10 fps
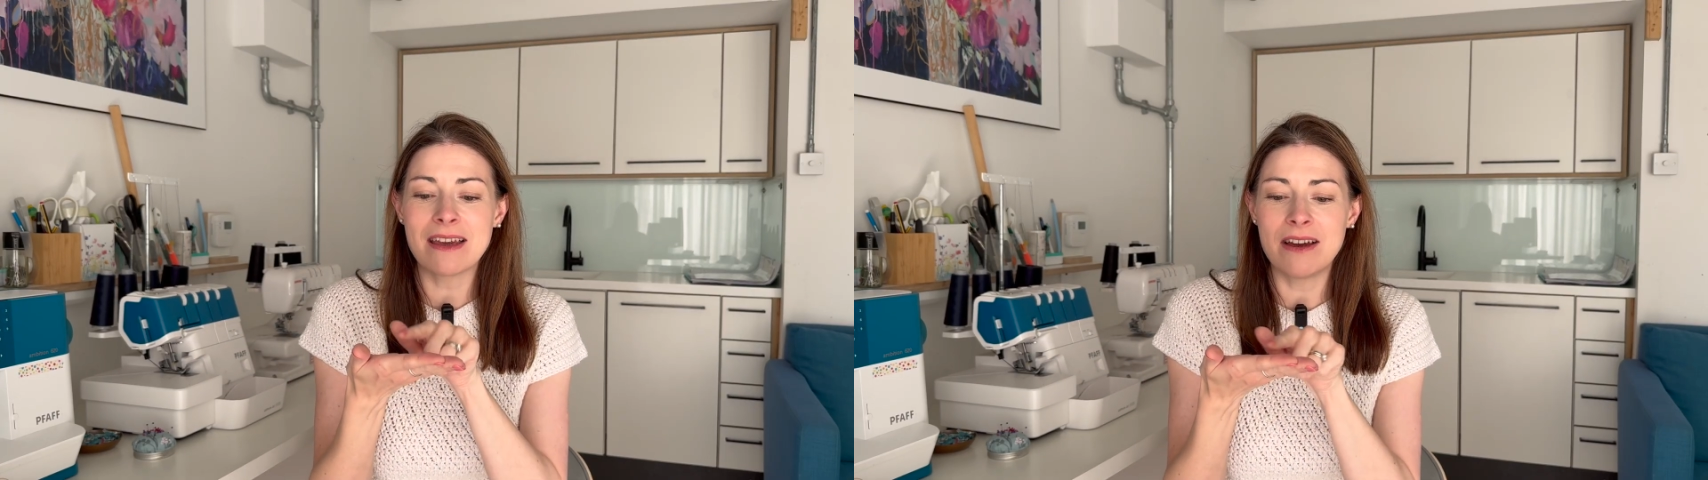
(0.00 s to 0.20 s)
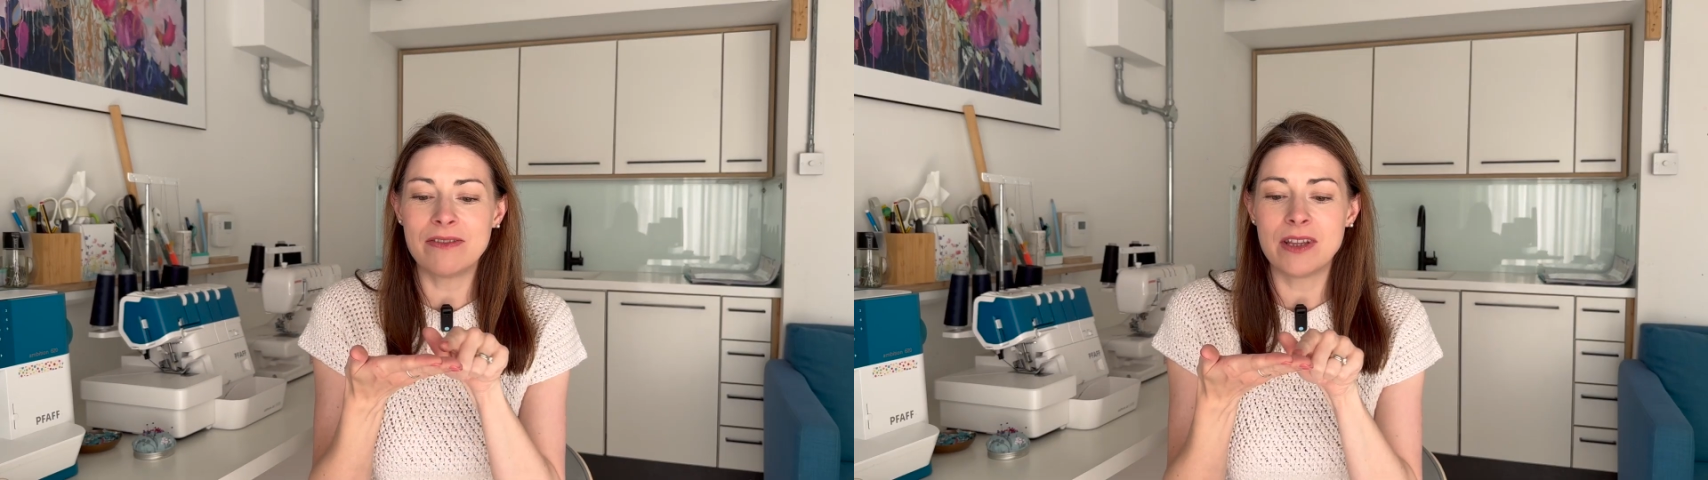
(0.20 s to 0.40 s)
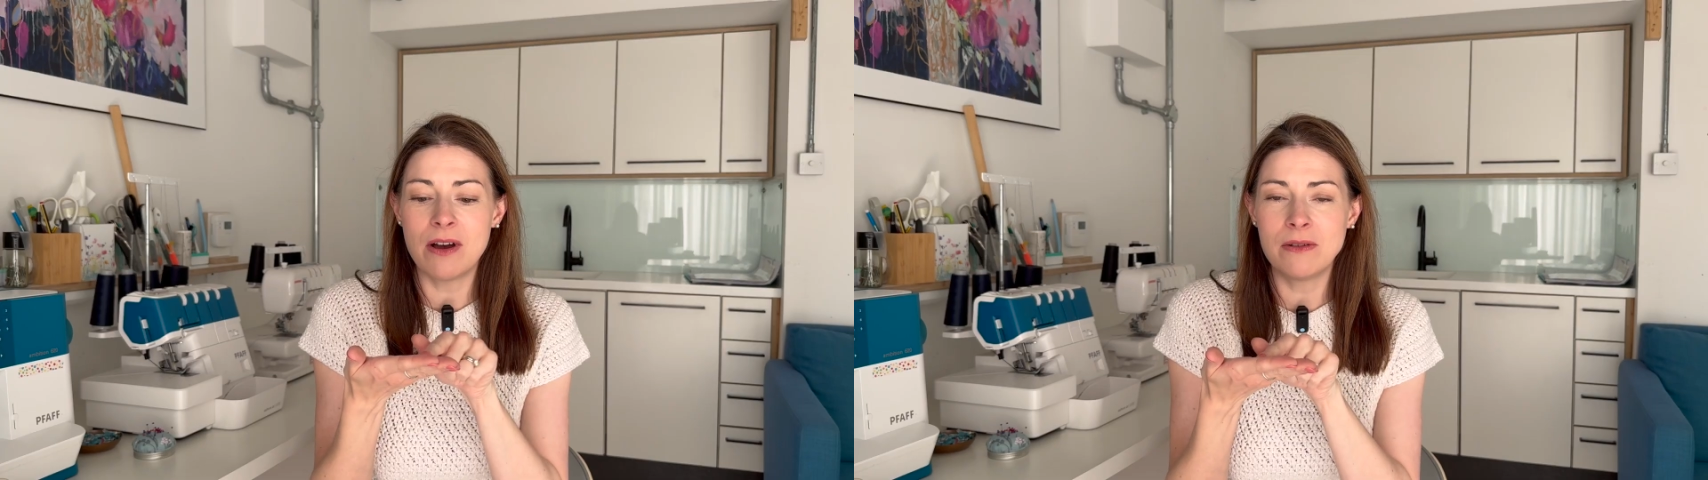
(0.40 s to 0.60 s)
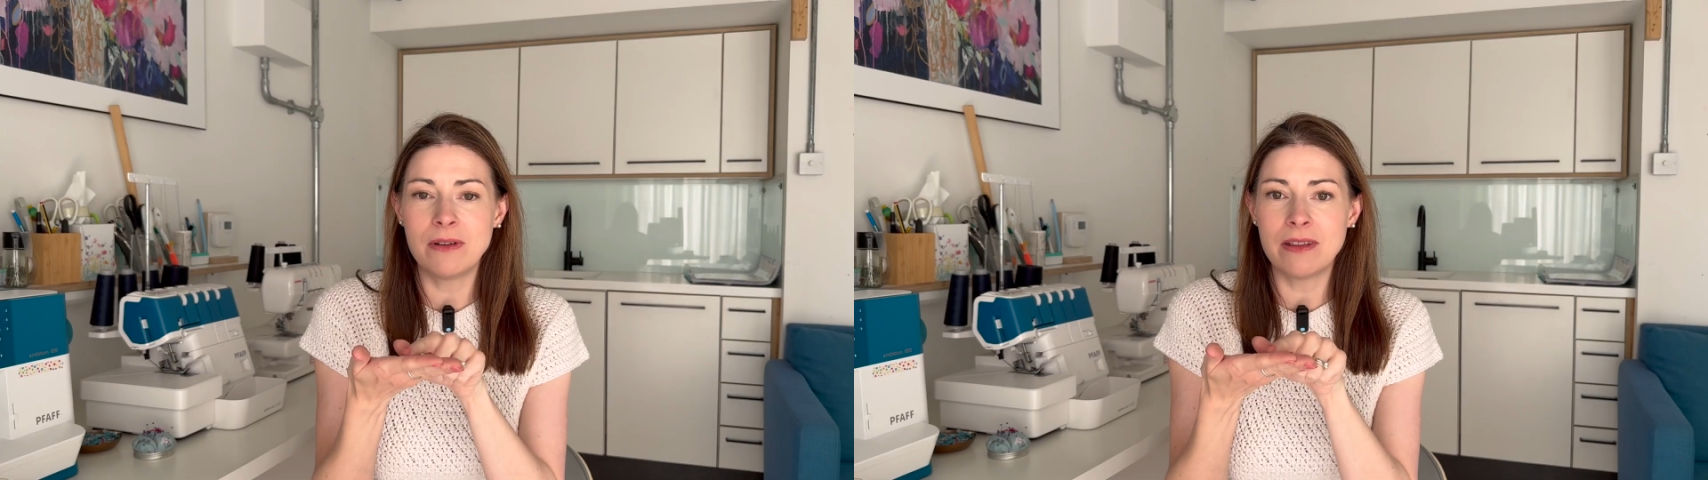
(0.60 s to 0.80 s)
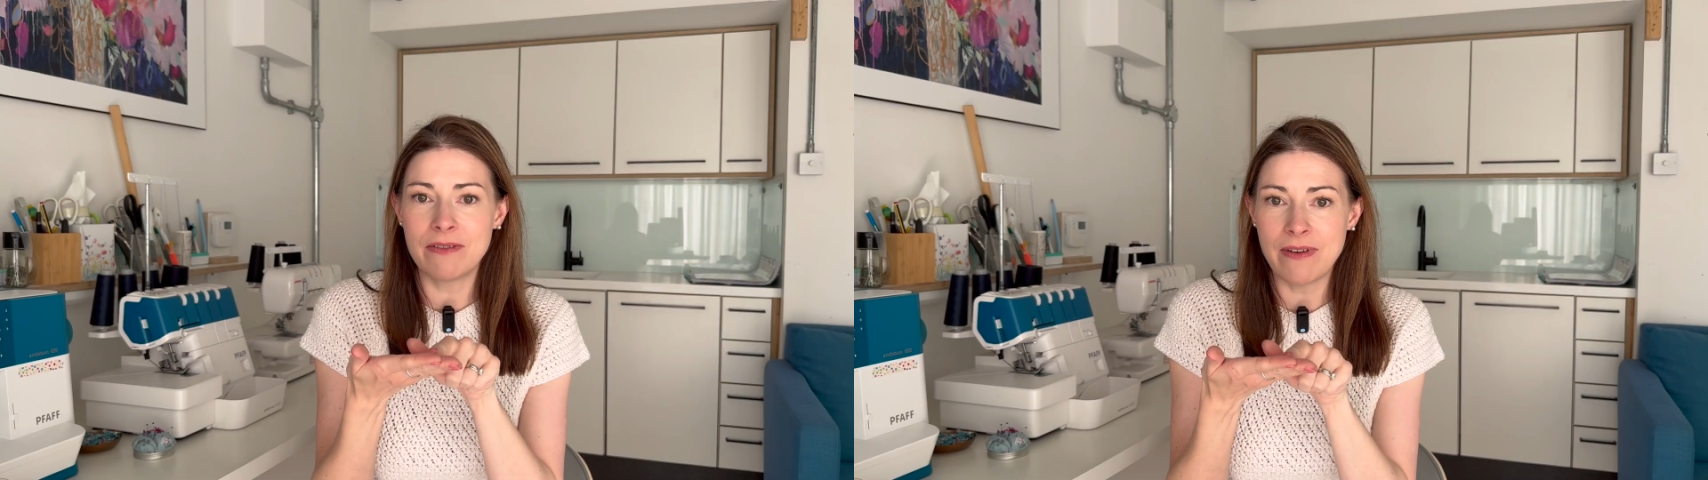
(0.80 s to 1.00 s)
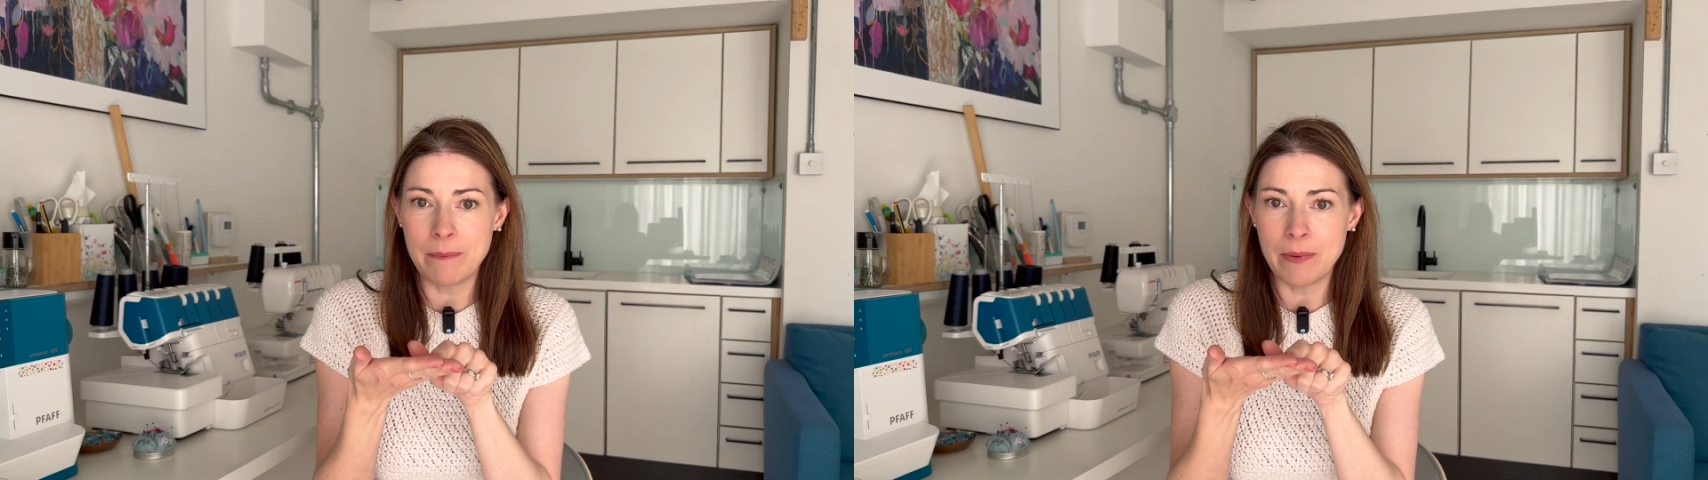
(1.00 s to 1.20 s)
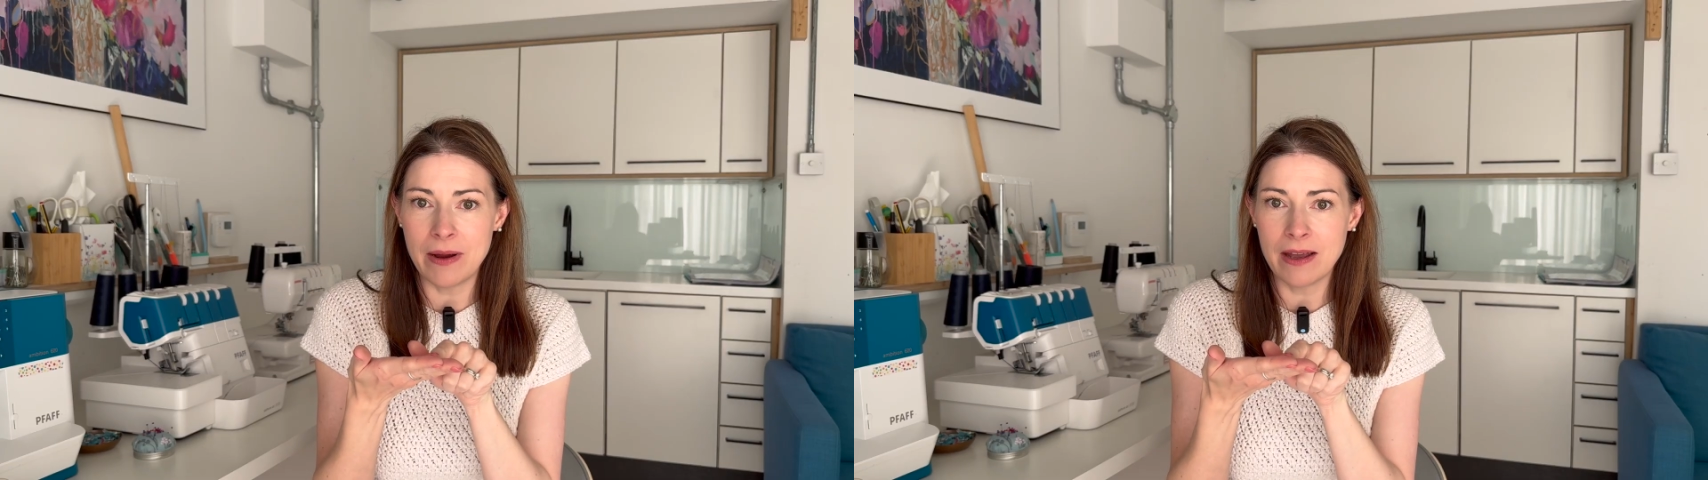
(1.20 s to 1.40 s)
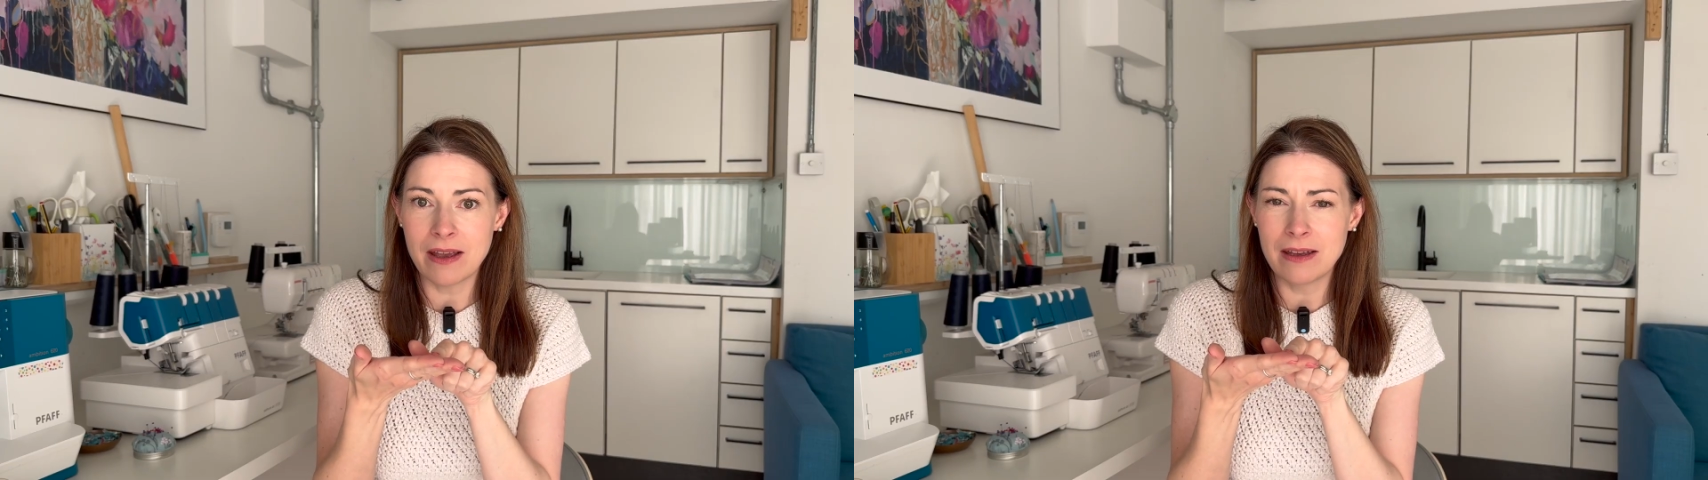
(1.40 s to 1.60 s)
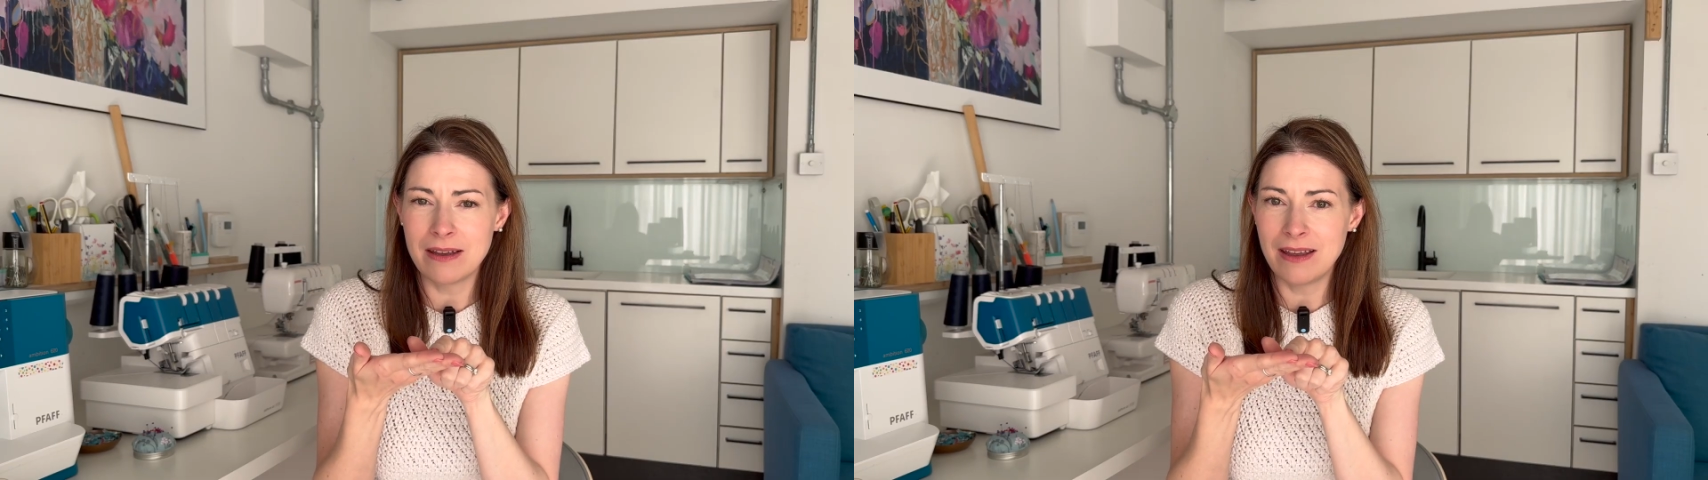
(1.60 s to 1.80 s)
covered the hole in the fabric,